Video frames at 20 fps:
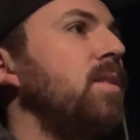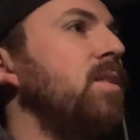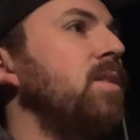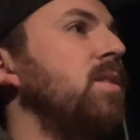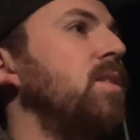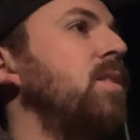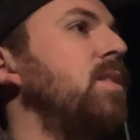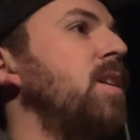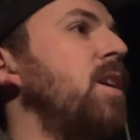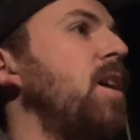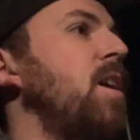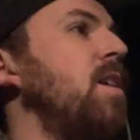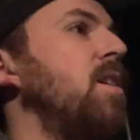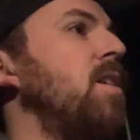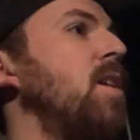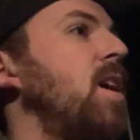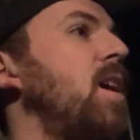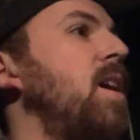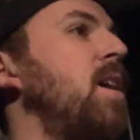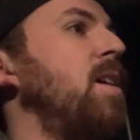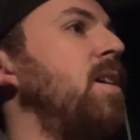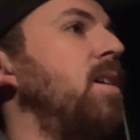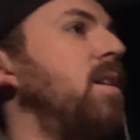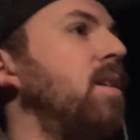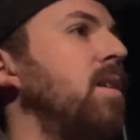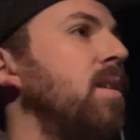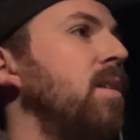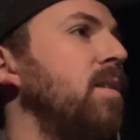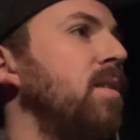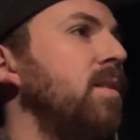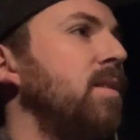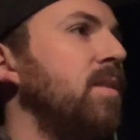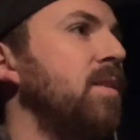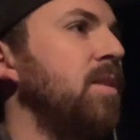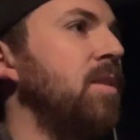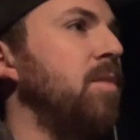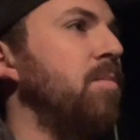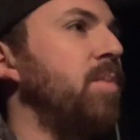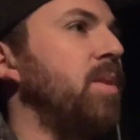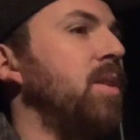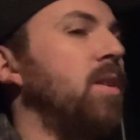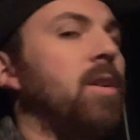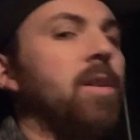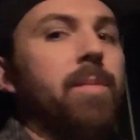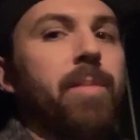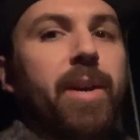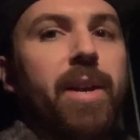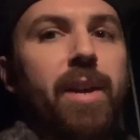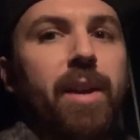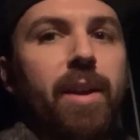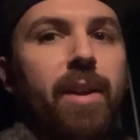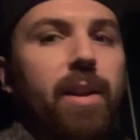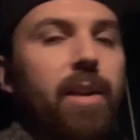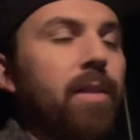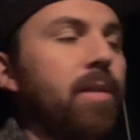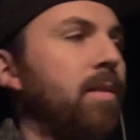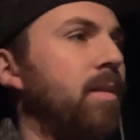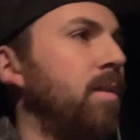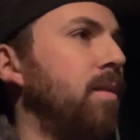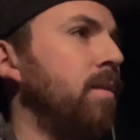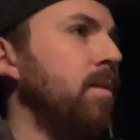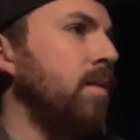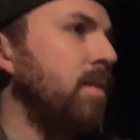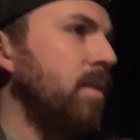just a hair higher. Could be all in my head, I don't know.